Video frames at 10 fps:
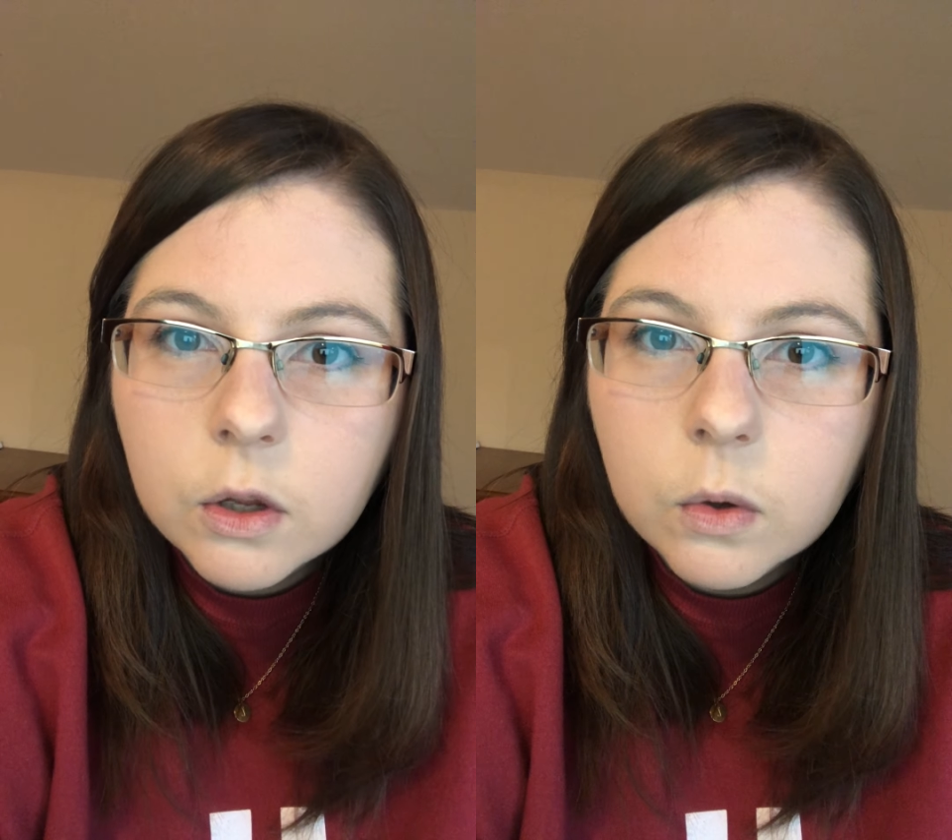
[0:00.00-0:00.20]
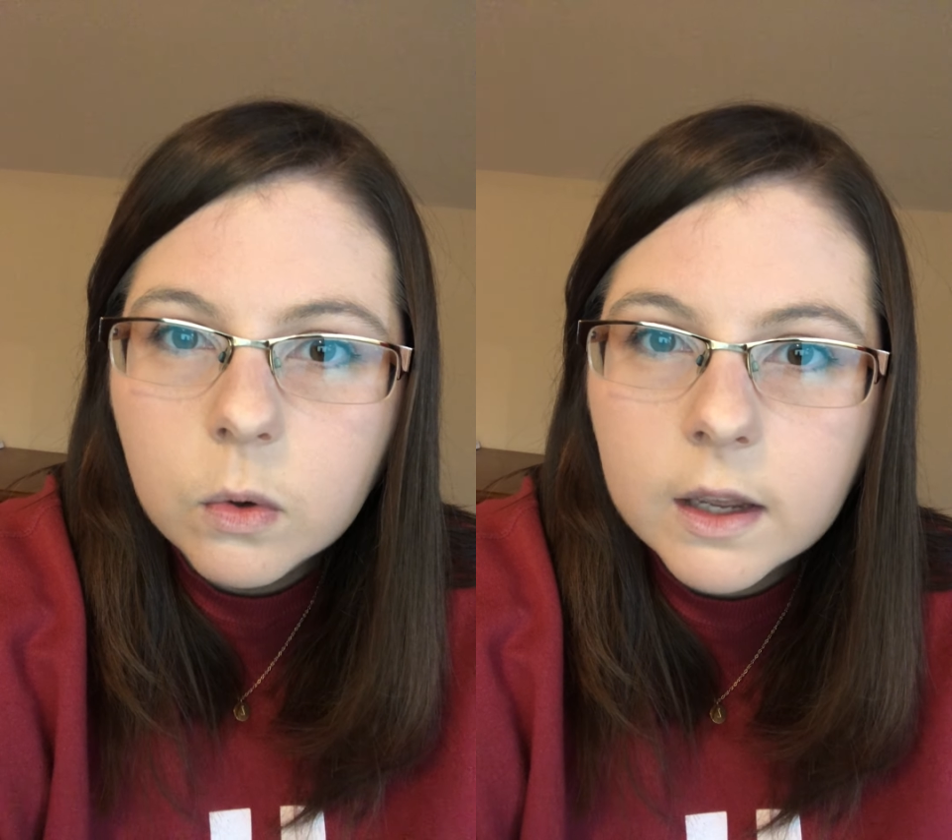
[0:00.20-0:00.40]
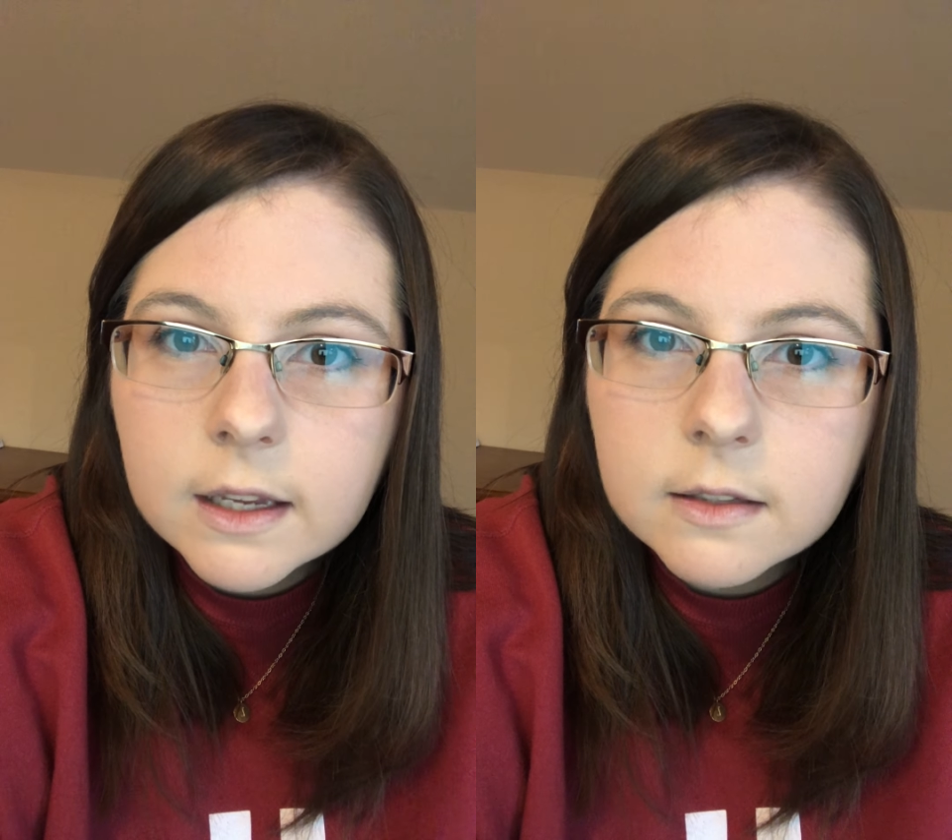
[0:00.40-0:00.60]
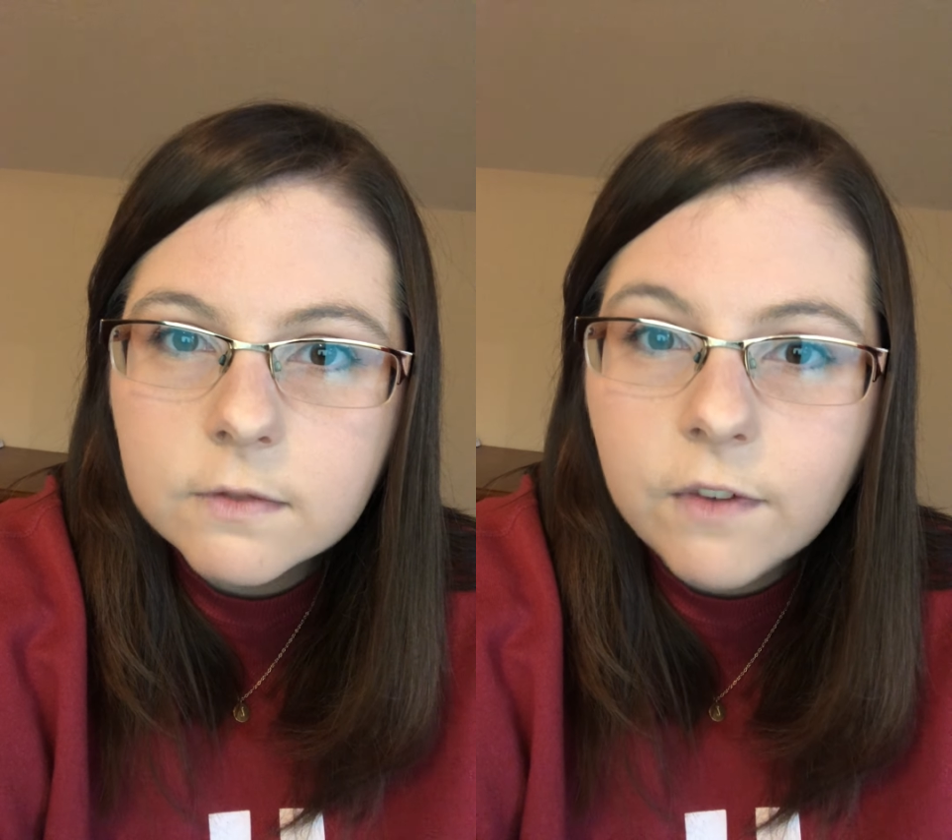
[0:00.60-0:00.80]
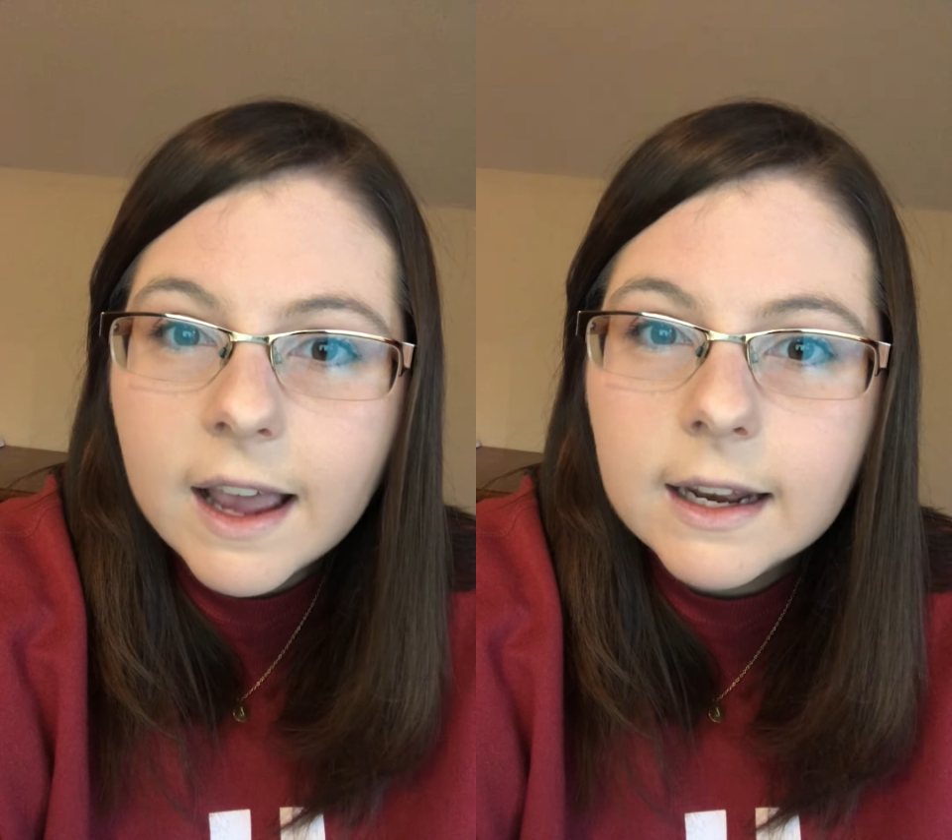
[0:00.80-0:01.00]
who is
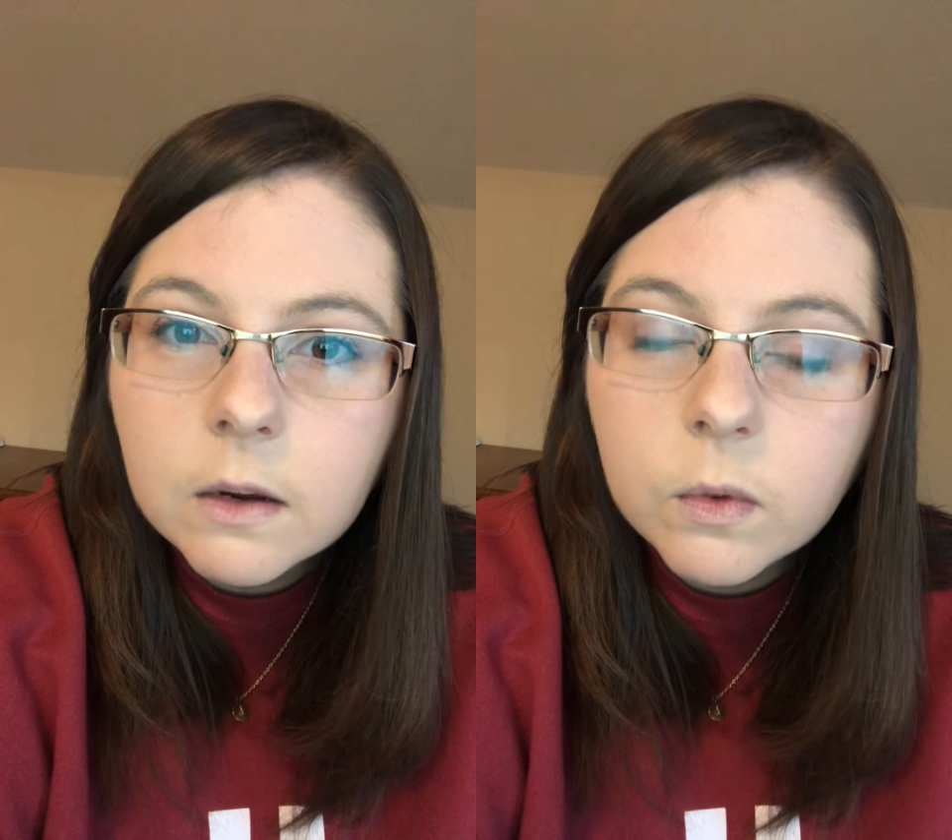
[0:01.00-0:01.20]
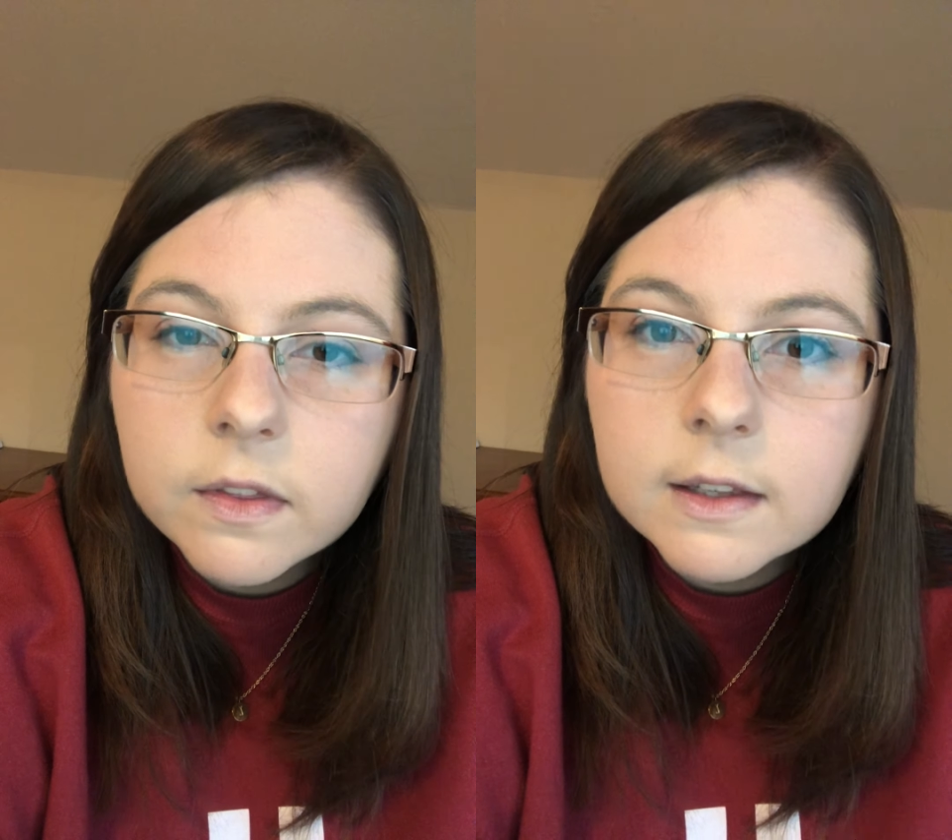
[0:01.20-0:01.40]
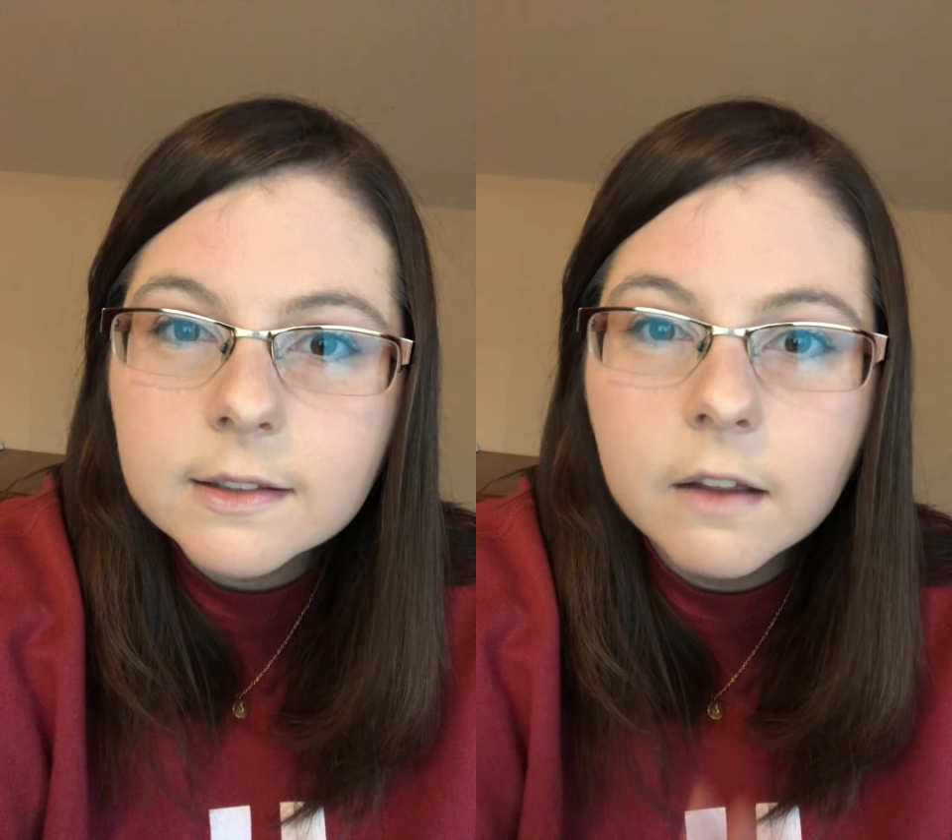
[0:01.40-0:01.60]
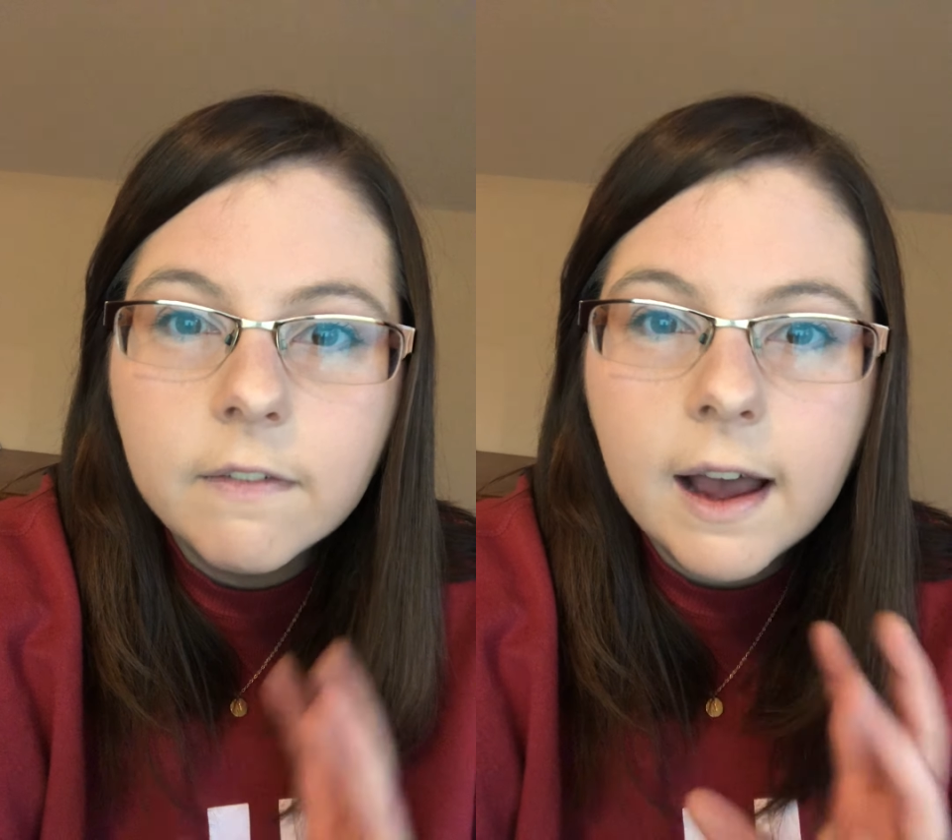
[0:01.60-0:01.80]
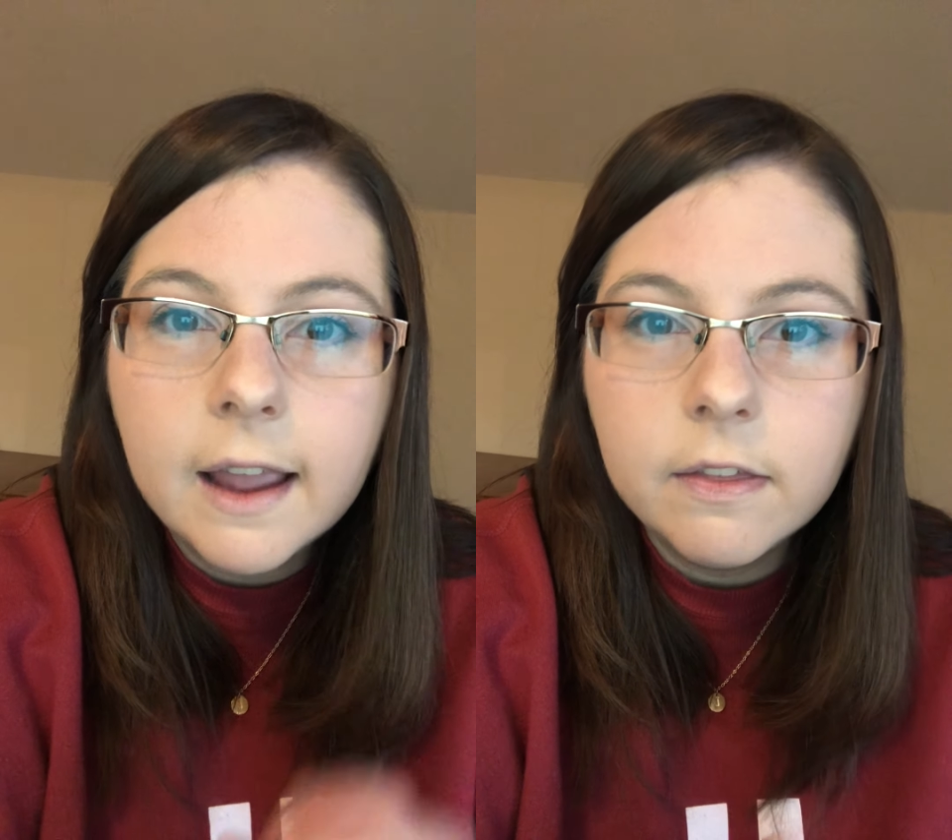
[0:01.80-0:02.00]
fighting with this
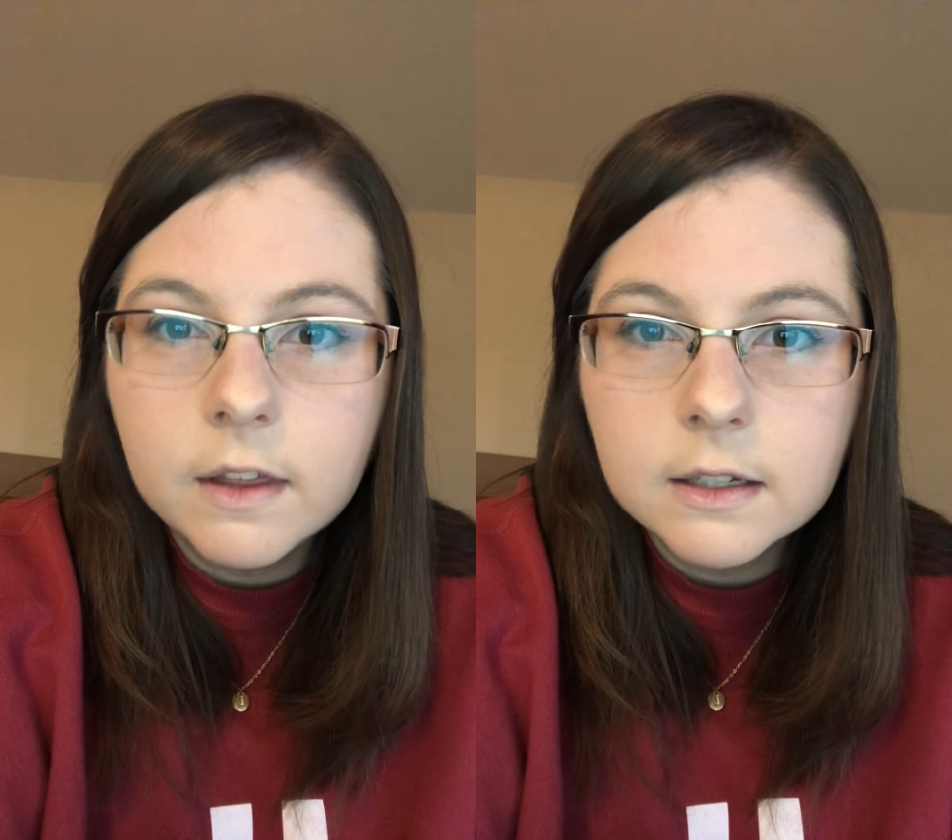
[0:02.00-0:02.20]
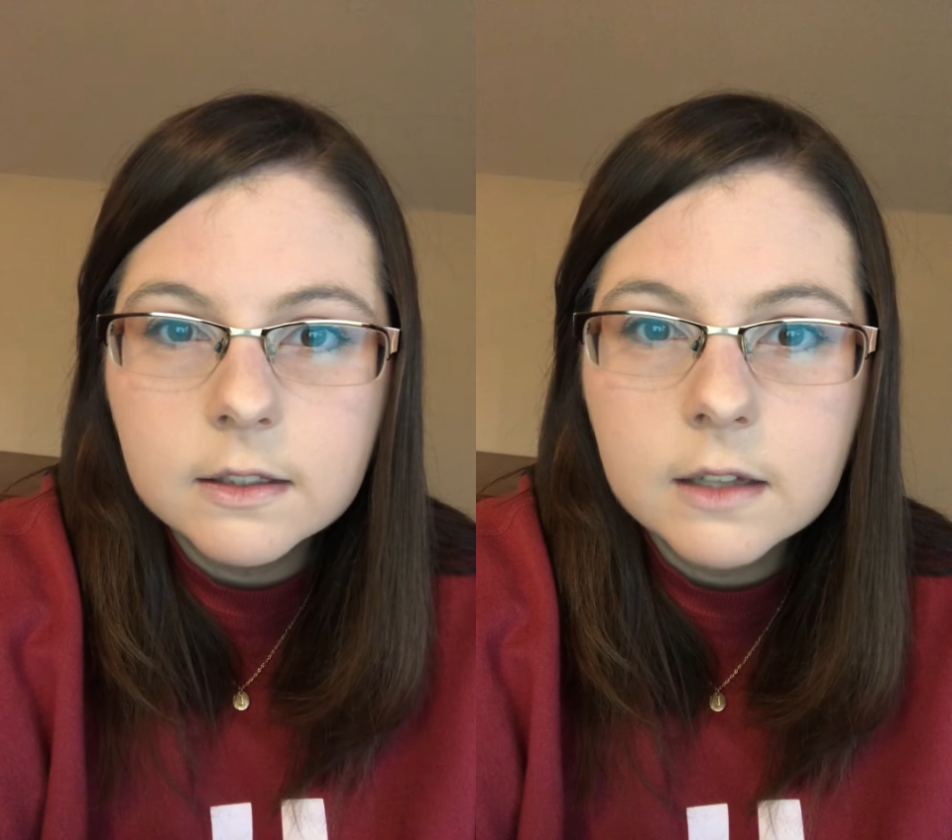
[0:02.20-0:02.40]
leviathan